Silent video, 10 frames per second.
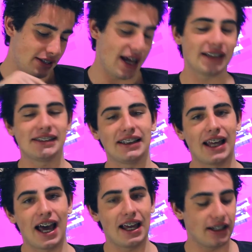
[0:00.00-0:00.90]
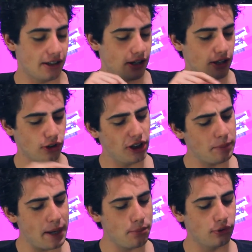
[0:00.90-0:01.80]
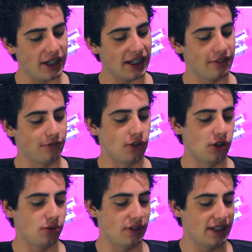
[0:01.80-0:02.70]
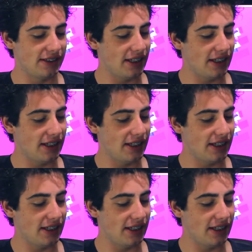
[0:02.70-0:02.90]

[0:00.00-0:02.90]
Next to that, a lot of people would get confused with this.